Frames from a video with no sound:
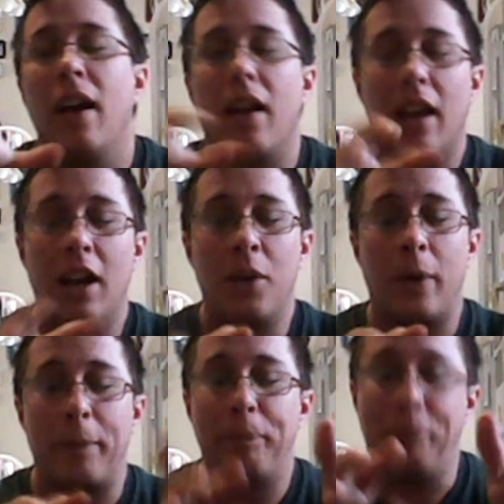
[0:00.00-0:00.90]
Anyway,
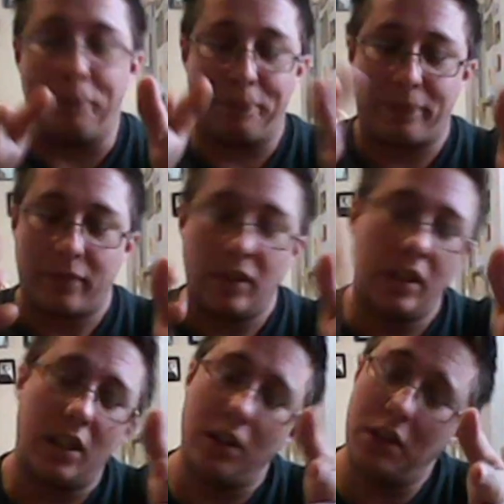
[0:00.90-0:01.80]

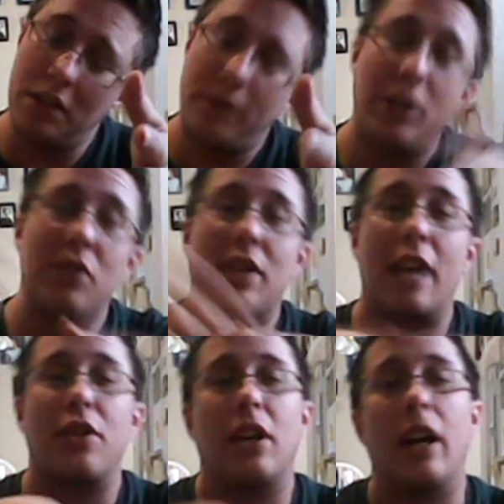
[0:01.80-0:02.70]
this video is
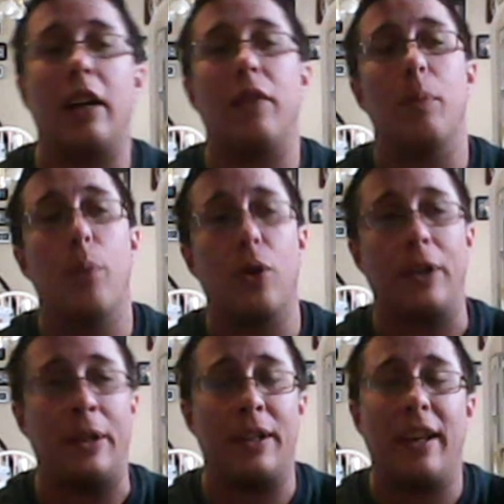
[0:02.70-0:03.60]
actually kind of important.